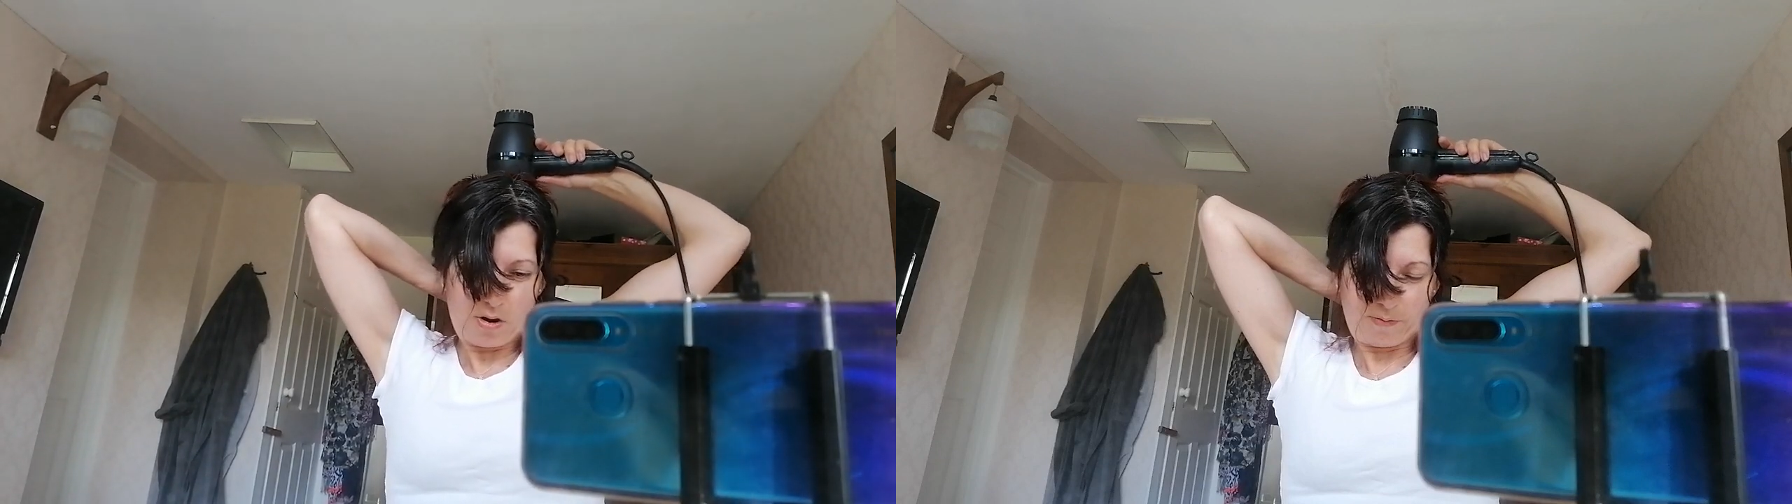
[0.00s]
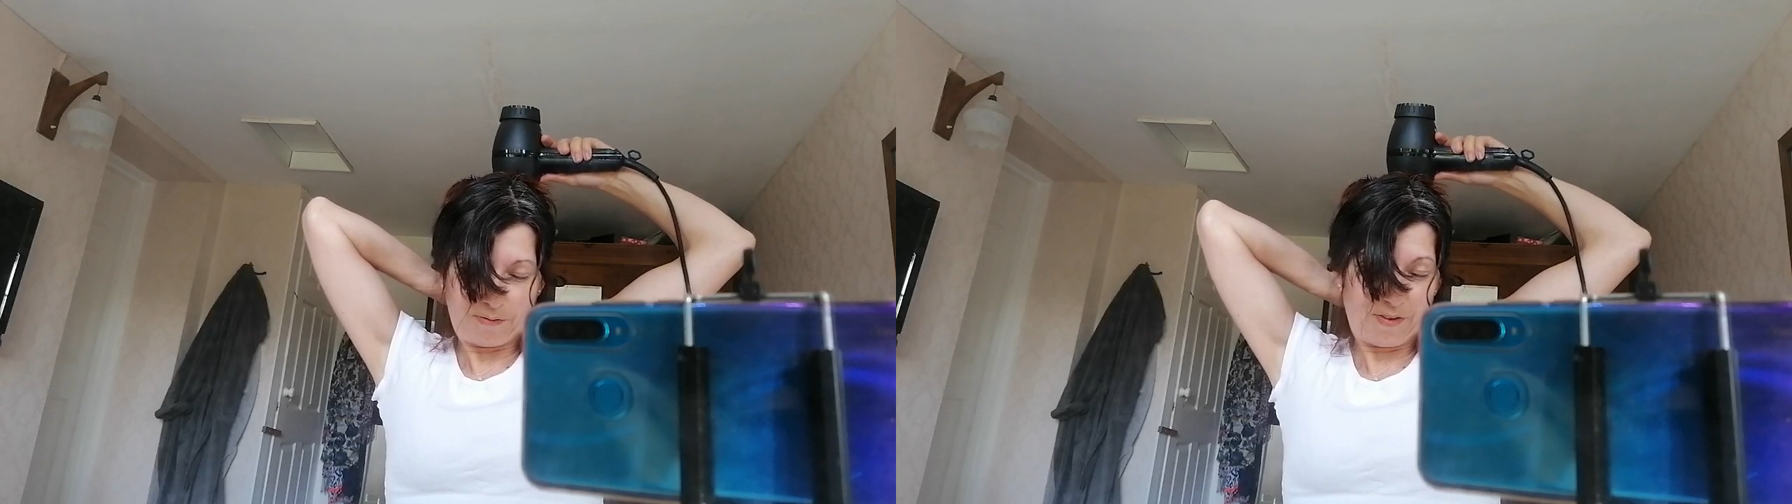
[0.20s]

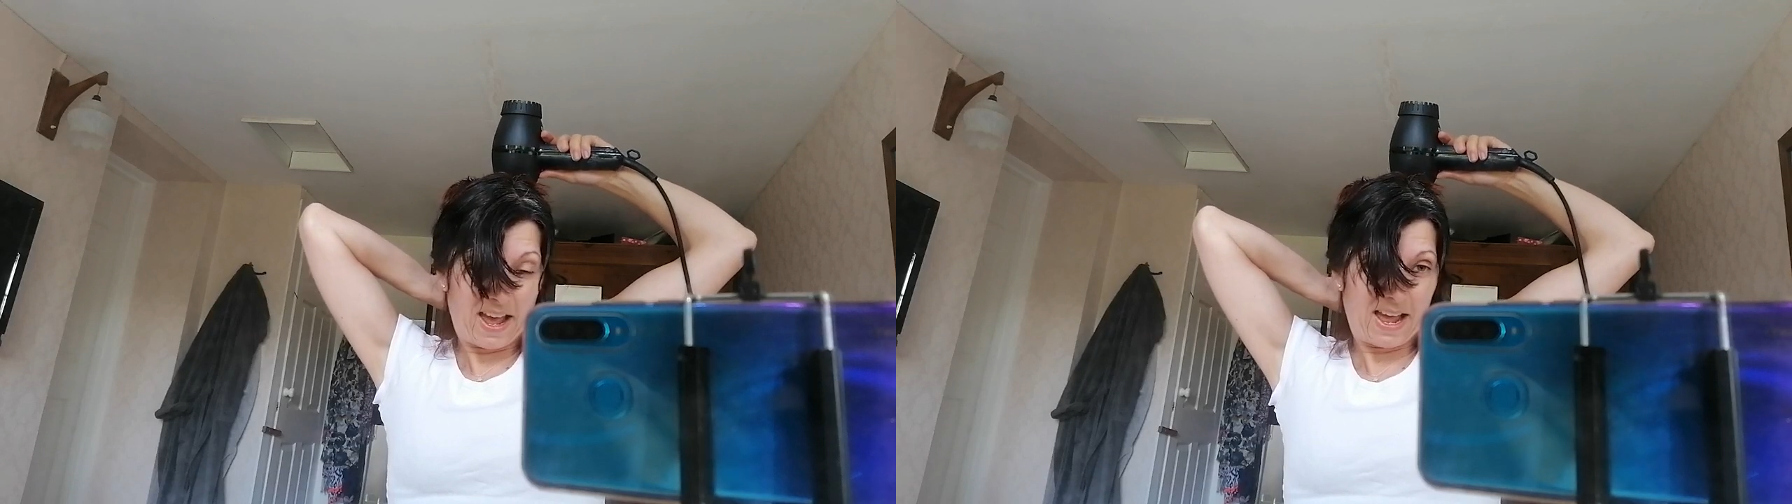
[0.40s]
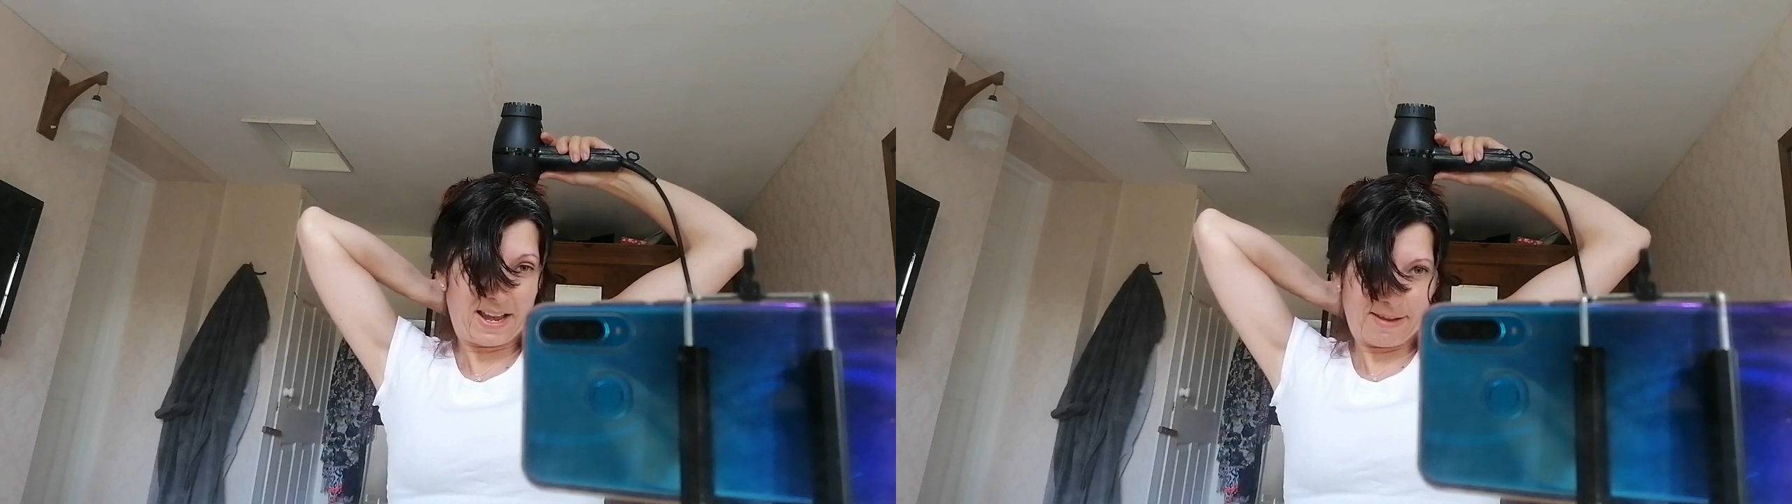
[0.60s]
on
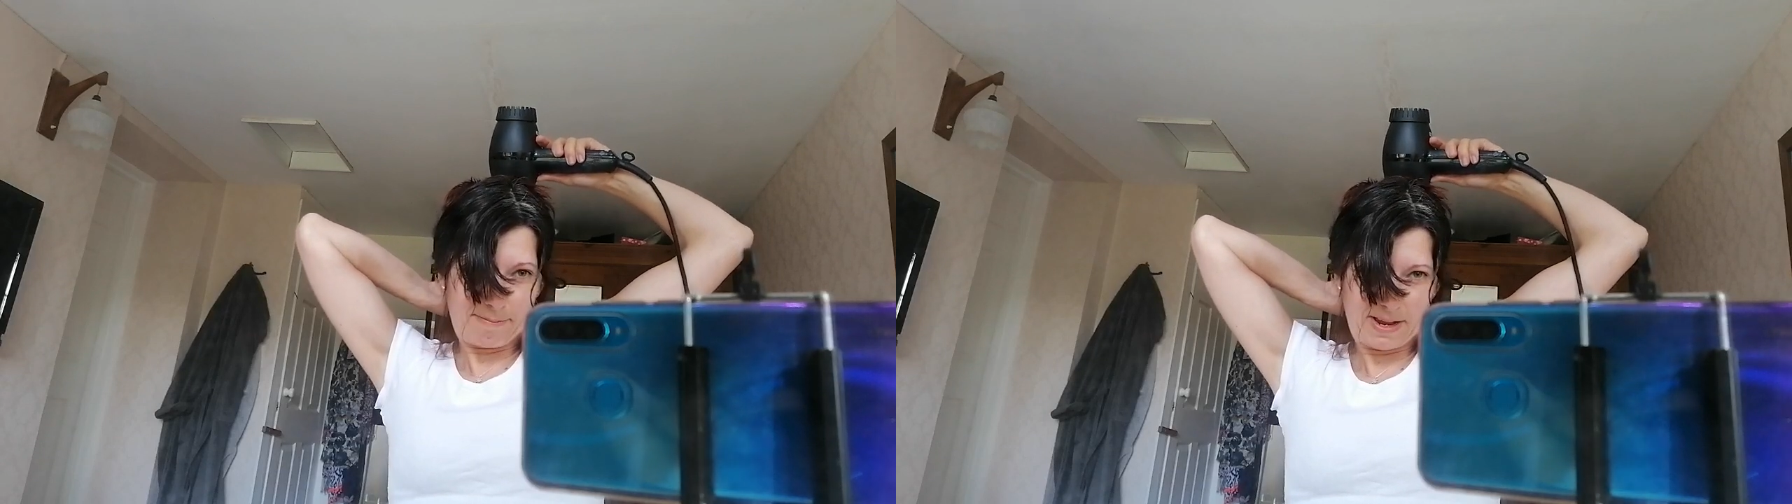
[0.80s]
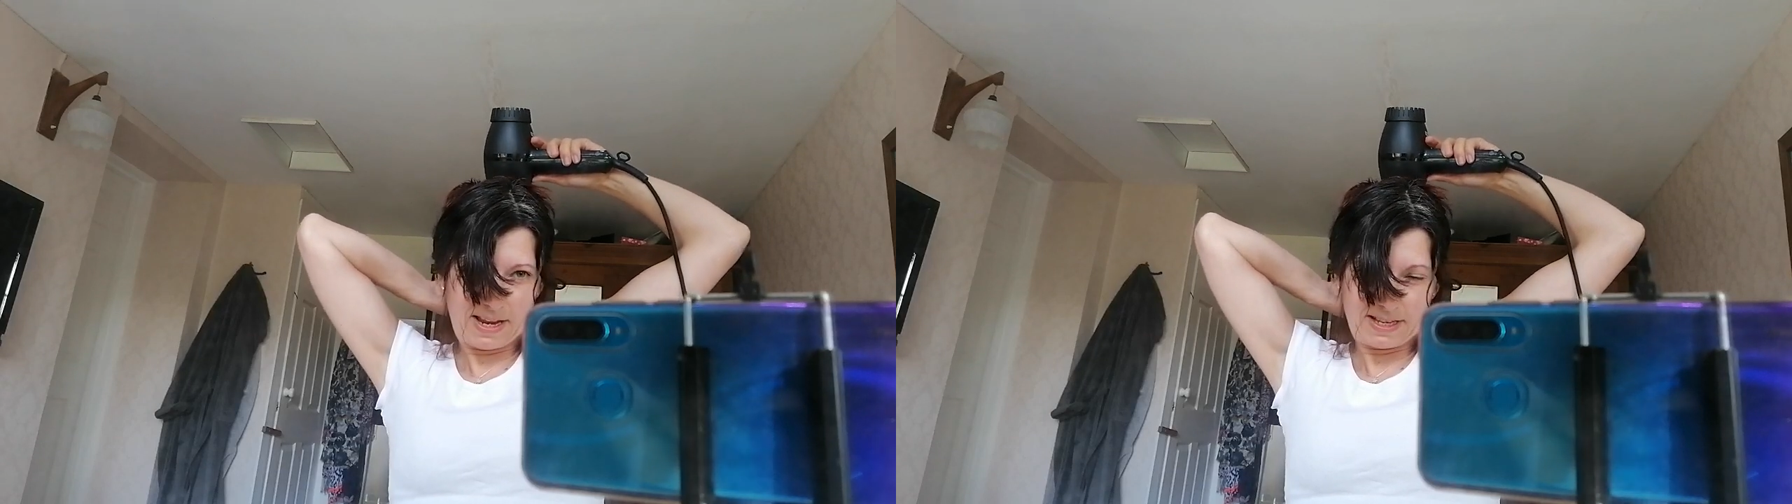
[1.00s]
fairly
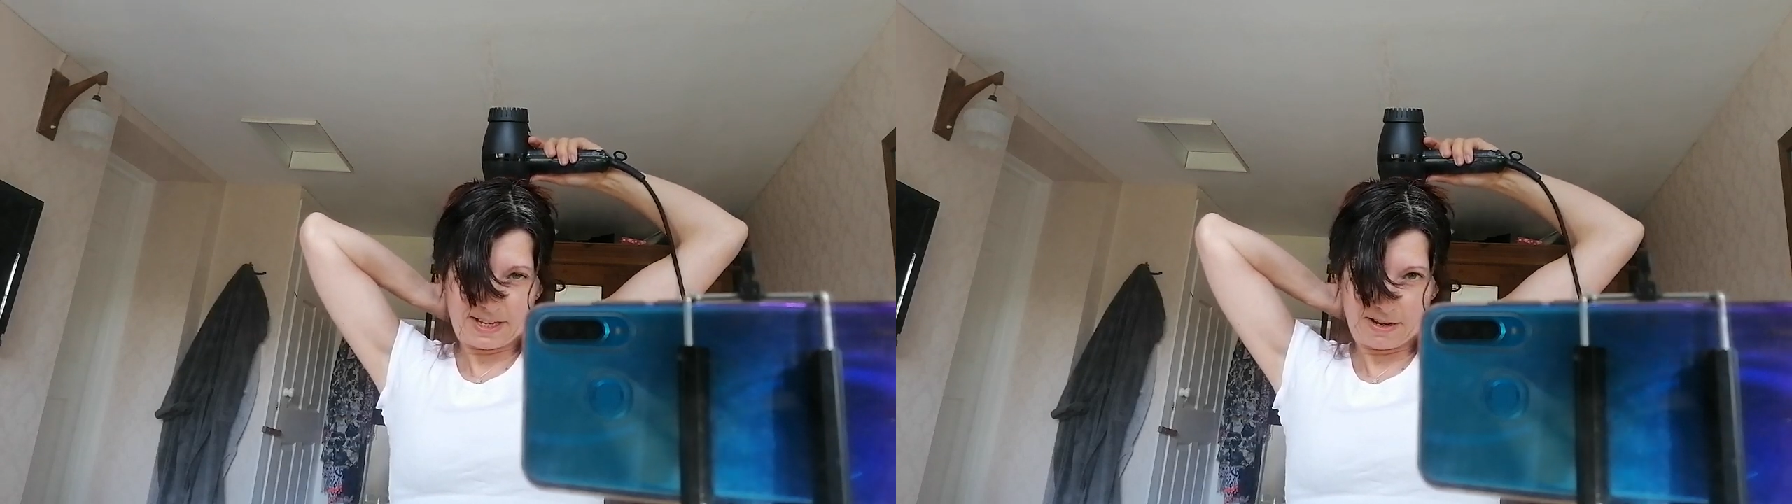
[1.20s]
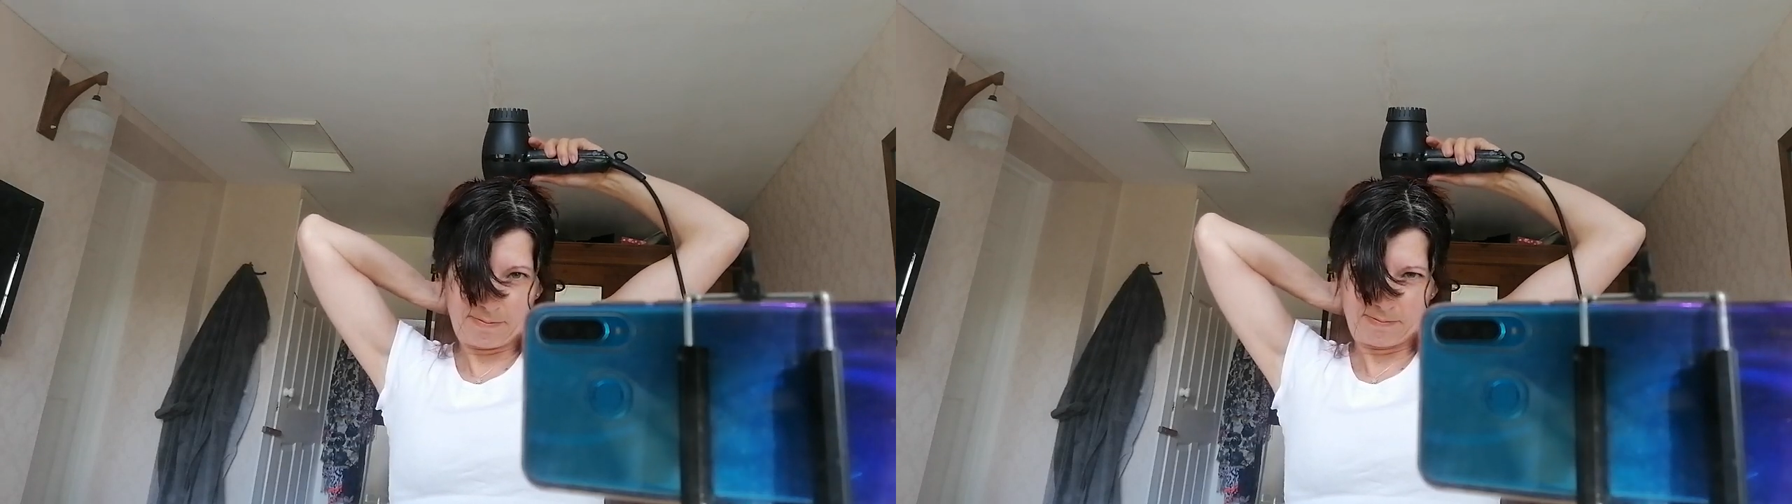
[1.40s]

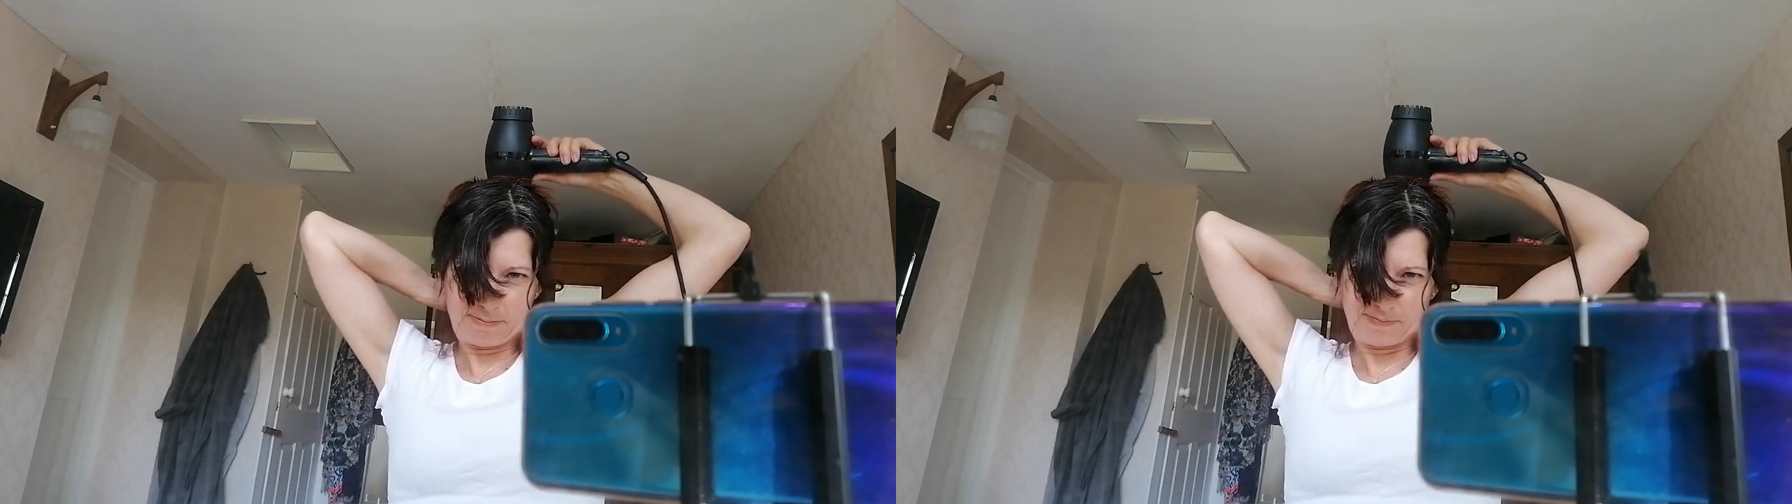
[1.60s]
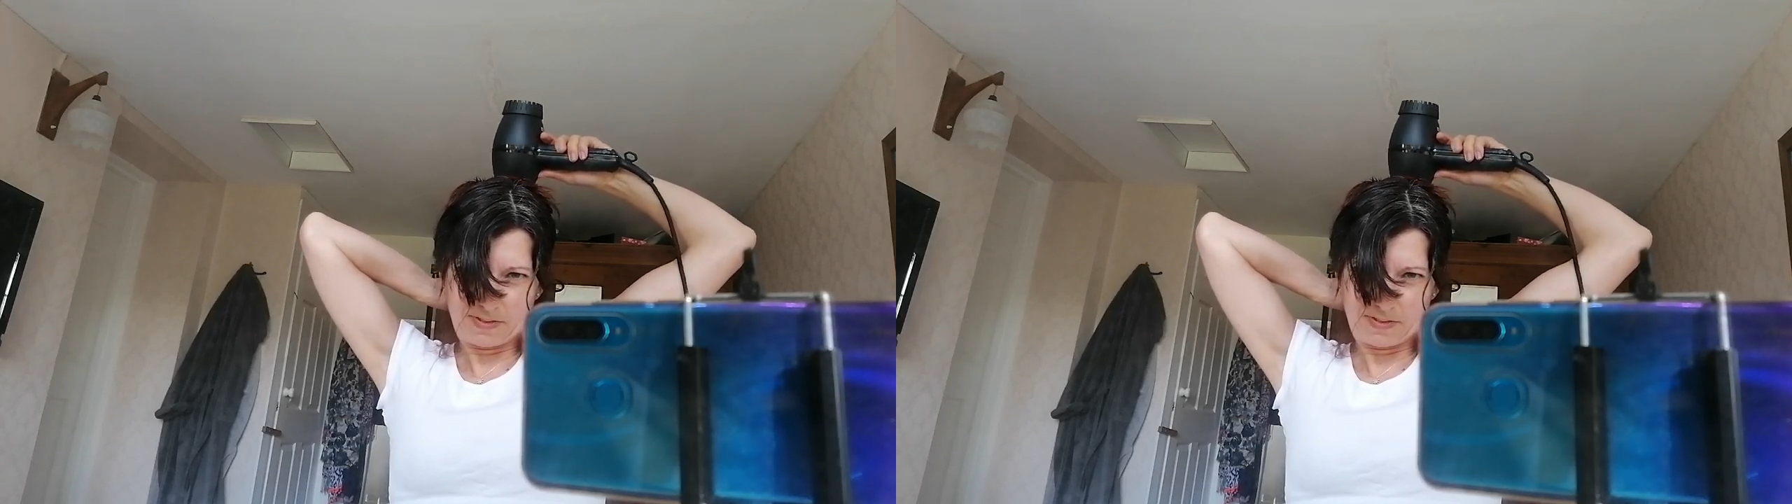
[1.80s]
medium